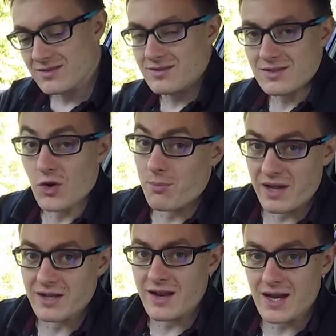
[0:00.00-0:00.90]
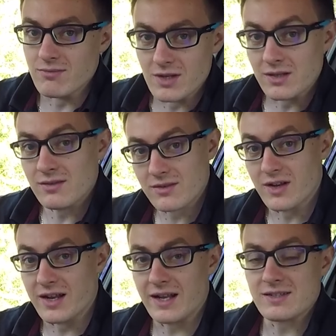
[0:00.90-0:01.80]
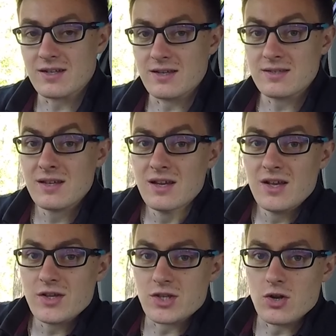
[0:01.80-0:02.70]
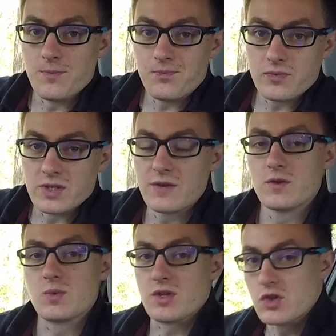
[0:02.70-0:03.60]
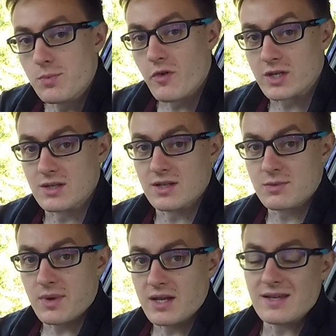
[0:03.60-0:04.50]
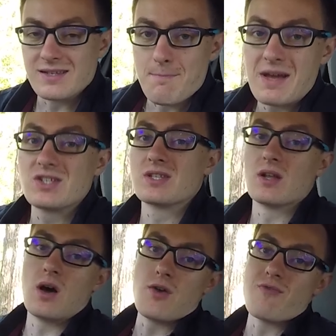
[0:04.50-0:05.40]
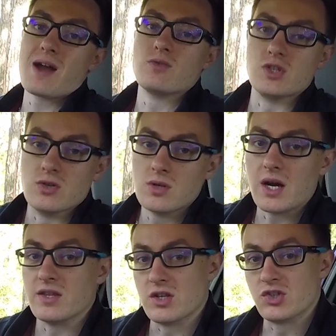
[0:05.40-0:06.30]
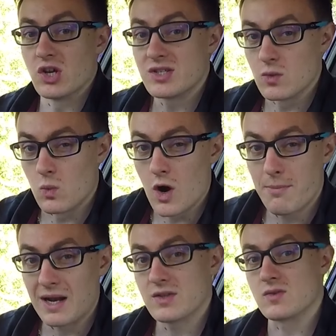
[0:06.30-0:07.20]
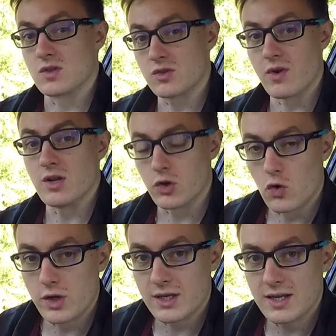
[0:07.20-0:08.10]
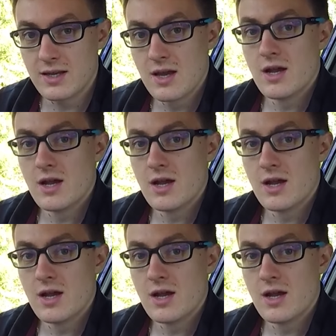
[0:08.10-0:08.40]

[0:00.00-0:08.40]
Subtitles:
It's got a better name than it actually is. So the difference with the Super Retina display is it measures the light around you and then adjusts the white balance on the screen accordingly.